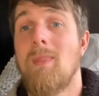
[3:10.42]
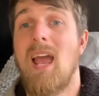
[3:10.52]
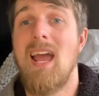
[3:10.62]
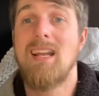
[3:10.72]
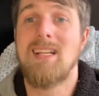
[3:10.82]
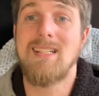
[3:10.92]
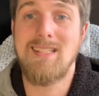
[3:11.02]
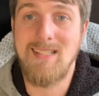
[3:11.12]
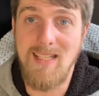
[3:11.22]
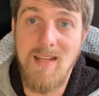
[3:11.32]
And
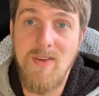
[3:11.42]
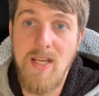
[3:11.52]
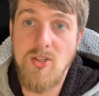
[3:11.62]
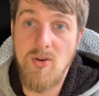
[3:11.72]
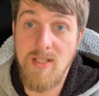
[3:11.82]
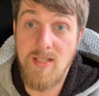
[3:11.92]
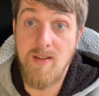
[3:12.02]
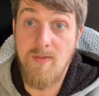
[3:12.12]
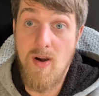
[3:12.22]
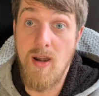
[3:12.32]
CV joints in the
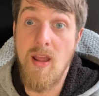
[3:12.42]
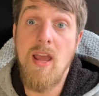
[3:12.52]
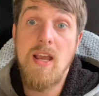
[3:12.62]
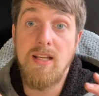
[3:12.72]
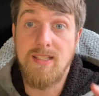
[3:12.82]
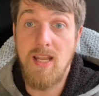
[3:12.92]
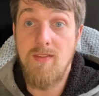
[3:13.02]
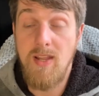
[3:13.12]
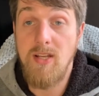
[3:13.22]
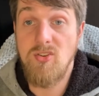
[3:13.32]
front.
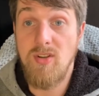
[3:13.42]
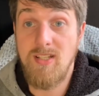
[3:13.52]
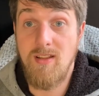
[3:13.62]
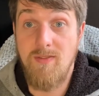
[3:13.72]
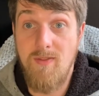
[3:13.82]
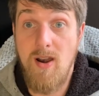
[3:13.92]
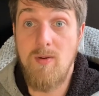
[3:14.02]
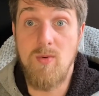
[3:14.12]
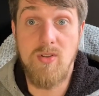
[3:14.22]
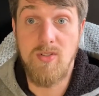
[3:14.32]
CV joints in the front
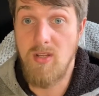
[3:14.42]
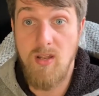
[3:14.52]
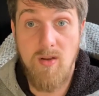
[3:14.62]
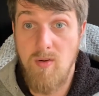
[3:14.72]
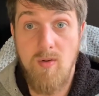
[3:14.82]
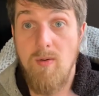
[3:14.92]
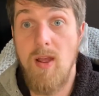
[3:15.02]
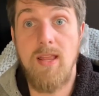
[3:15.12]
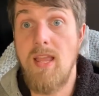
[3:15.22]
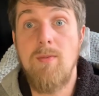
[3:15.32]
was,
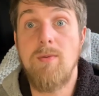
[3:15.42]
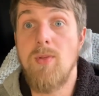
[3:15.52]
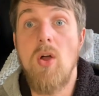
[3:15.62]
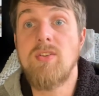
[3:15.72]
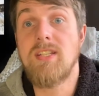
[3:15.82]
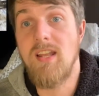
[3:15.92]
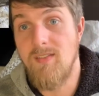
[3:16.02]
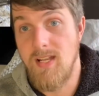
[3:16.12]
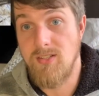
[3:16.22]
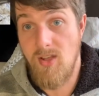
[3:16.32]
they would blow
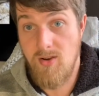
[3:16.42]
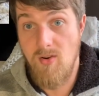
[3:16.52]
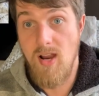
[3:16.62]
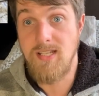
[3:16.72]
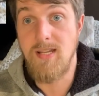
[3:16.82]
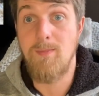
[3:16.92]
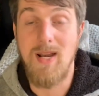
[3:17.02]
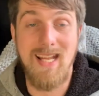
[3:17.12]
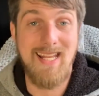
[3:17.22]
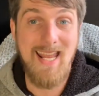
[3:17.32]
CVs like crazy. But
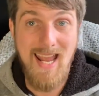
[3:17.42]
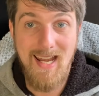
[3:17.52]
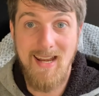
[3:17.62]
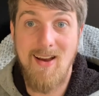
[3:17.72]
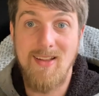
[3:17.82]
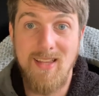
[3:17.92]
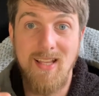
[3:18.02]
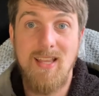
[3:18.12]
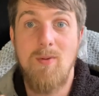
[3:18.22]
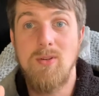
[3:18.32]
again, I
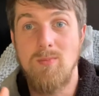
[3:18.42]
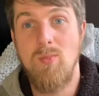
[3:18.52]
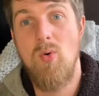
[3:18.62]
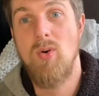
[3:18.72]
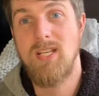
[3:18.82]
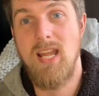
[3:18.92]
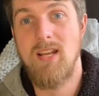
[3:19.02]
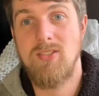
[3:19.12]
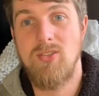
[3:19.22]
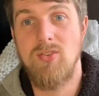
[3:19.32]
think that was more
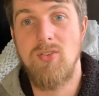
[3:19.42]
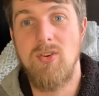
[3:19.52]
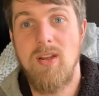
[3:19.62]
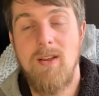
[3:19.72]
down to,